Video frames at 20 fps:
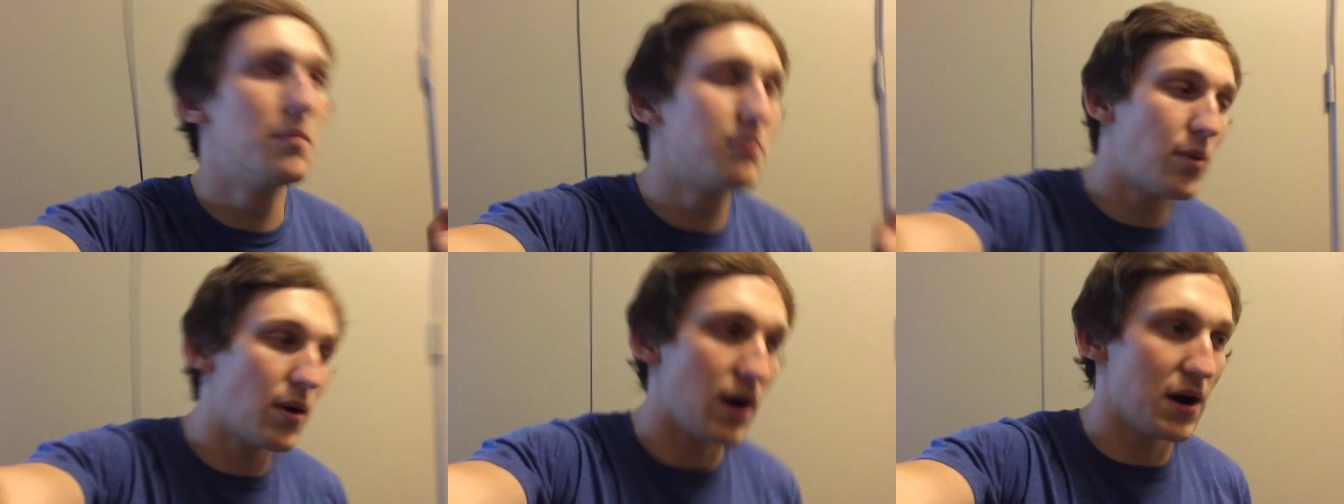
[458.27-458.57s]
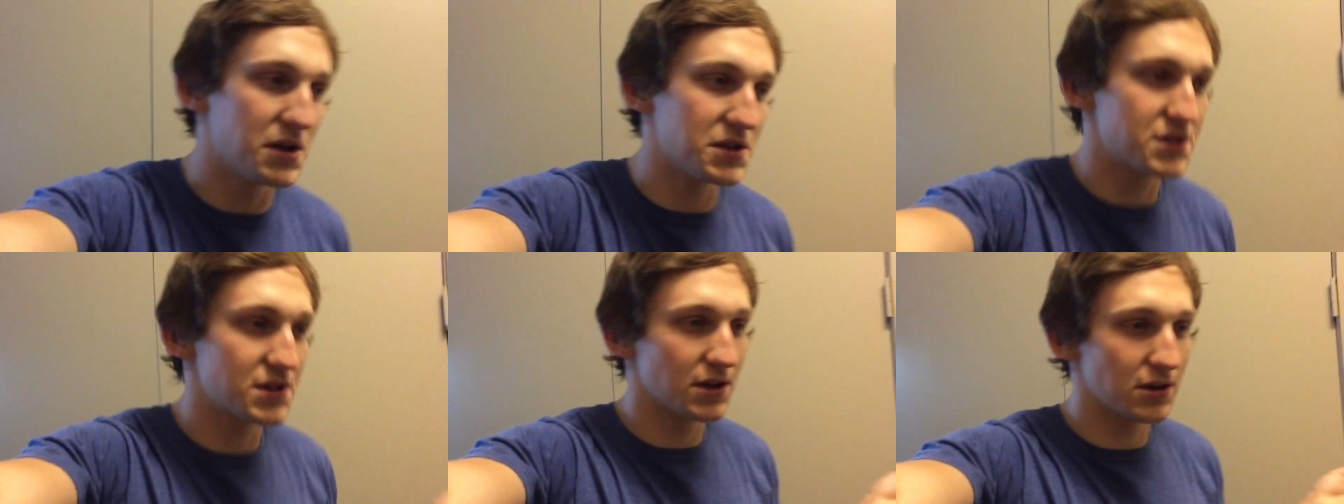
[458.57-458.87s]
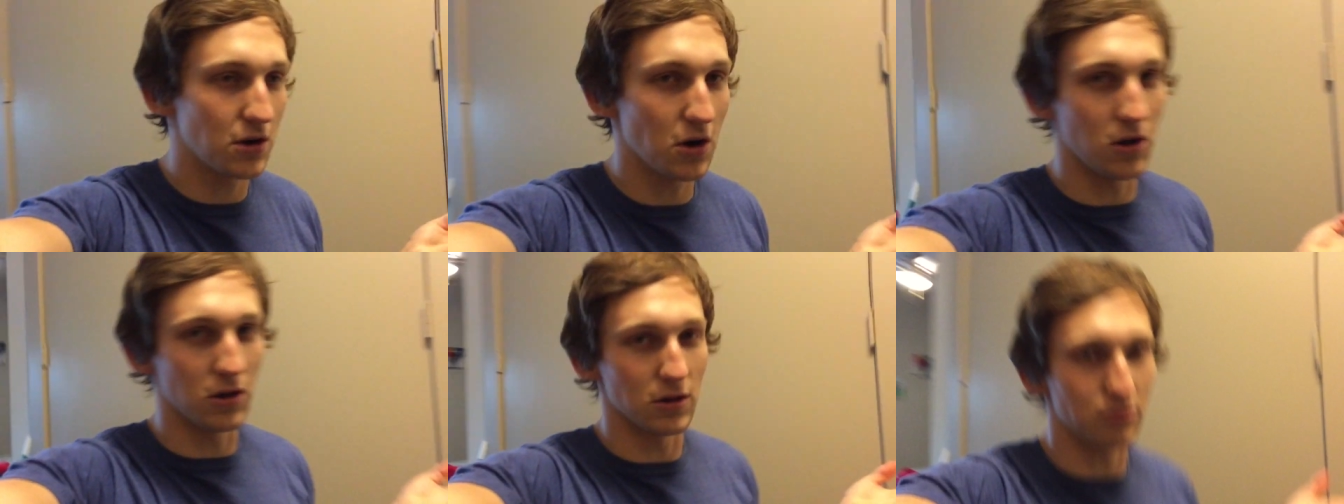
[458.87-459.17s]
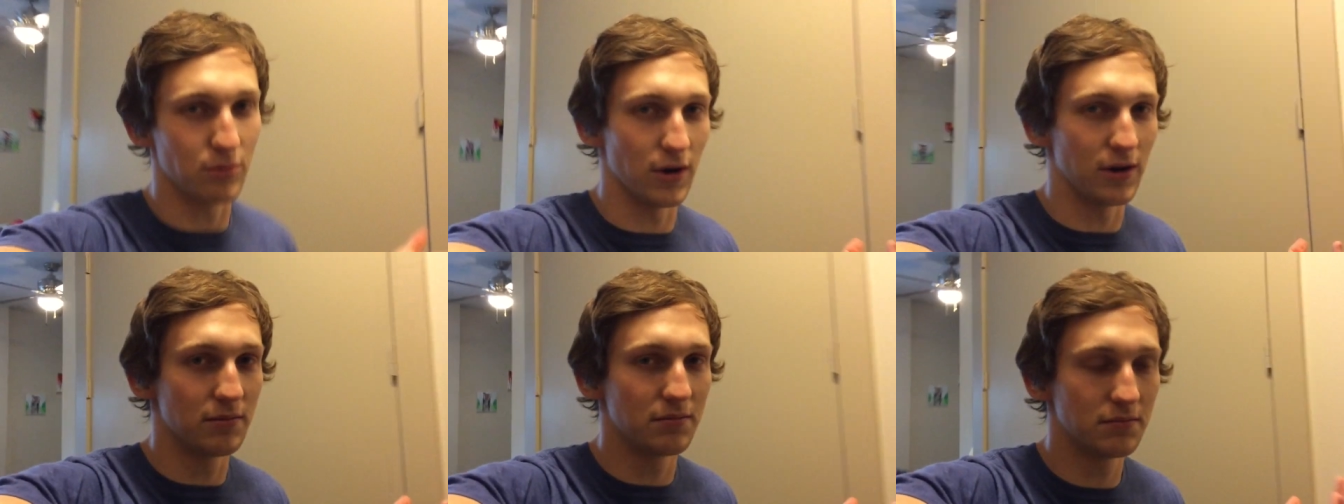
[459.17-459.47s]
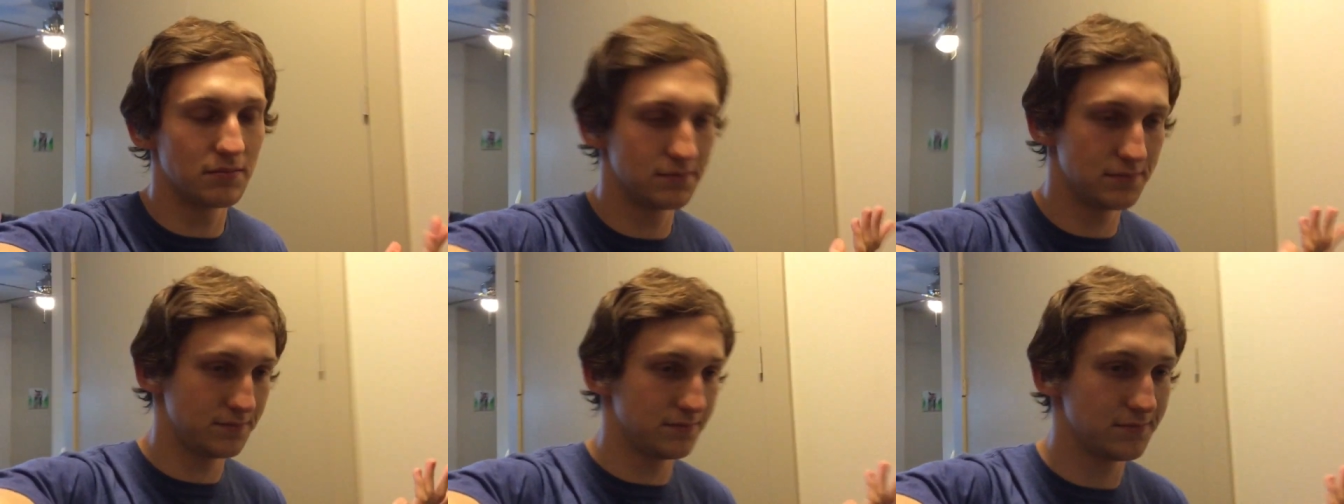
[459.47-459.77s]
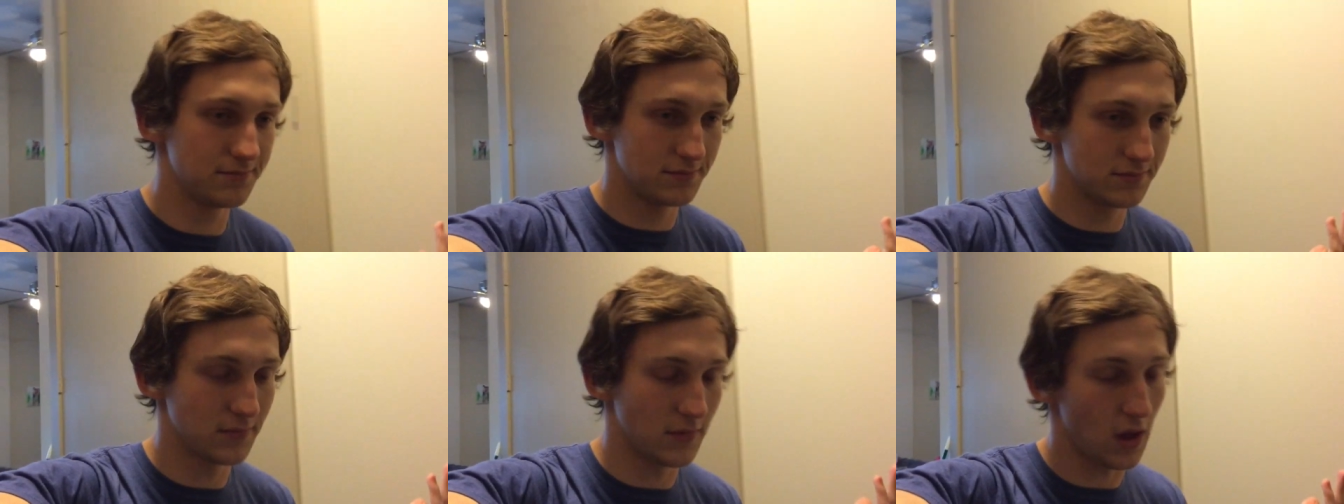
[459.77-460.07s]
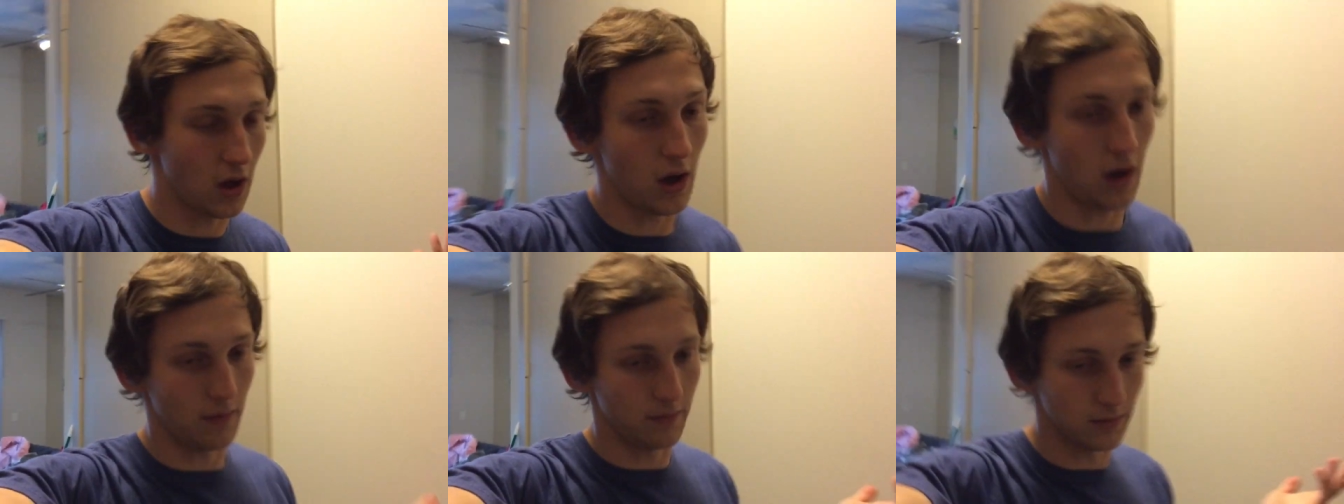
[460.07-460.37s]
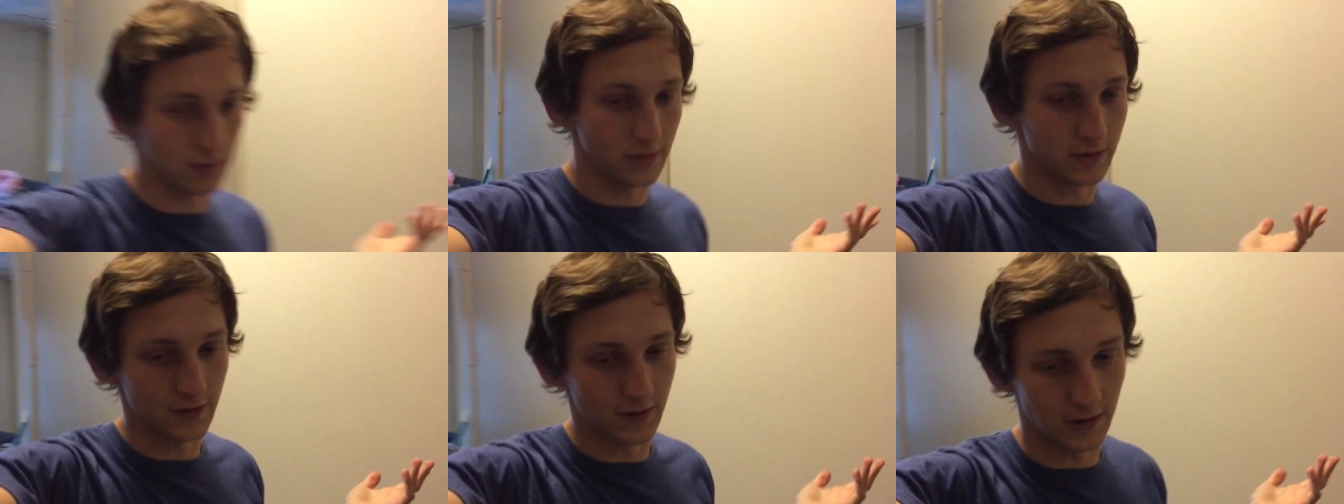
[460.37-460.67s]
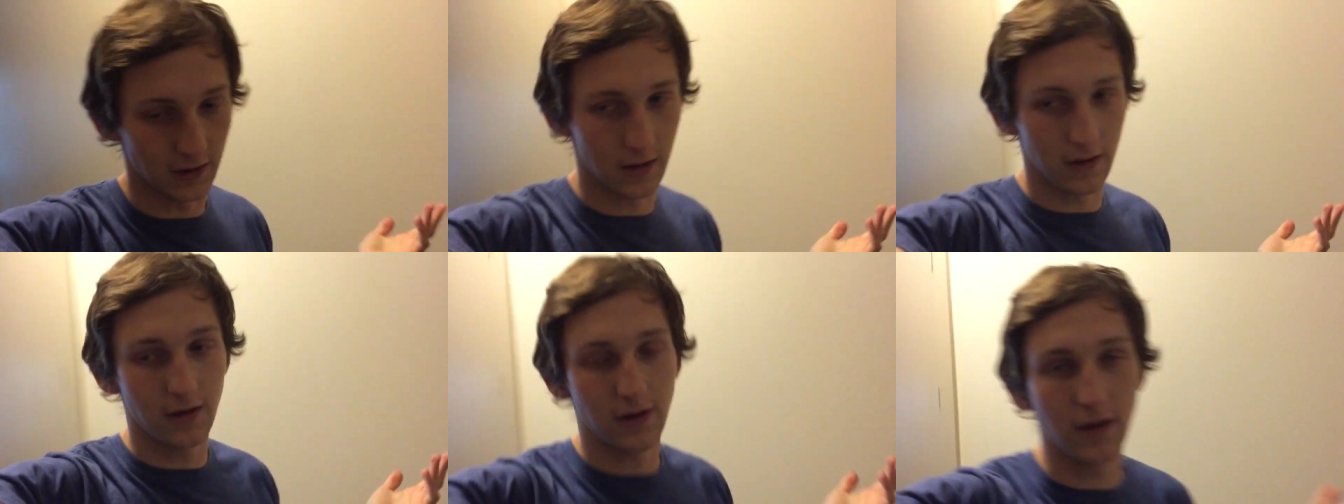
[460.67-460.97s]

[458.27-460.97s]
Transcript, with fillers: pasta and garlic bread, obviously,